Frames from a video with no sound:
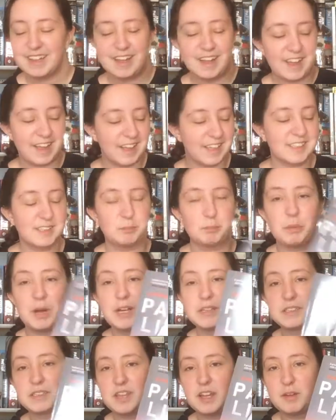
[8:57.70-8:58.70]
Is
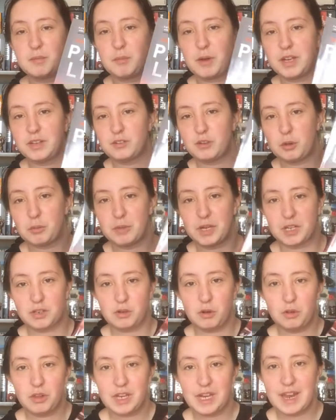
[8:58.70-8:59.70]
Past Life by Dominic
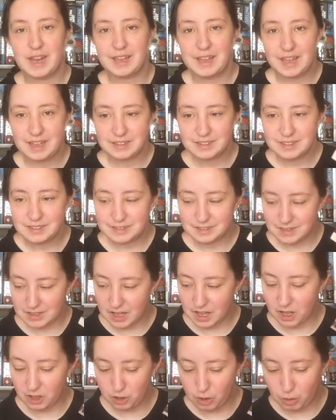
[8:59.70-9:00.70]
Nolan. Again,
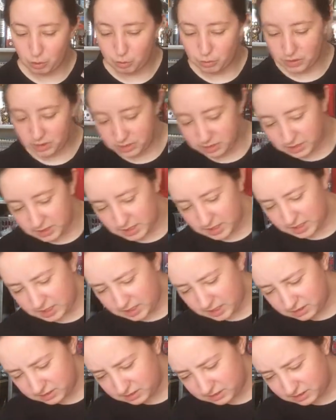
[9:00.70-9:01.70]
along with
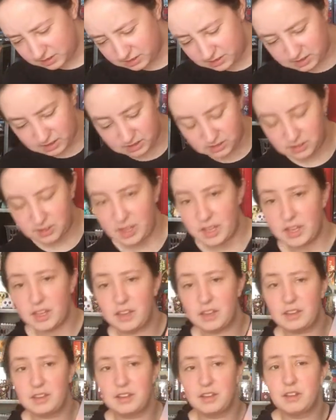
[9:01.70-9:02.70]
the 6
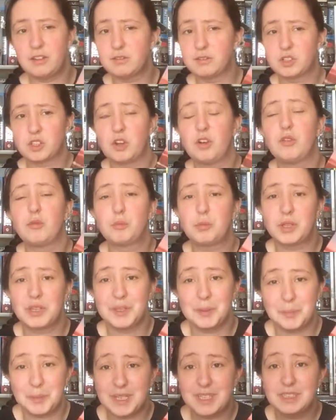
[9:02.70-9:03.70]
Loves of Billy
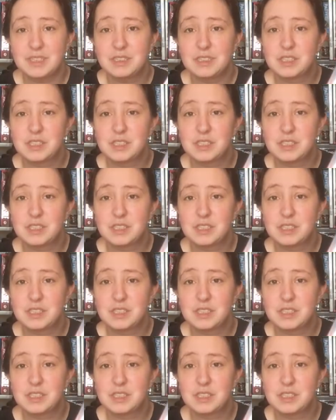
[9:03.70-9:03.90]
Beane.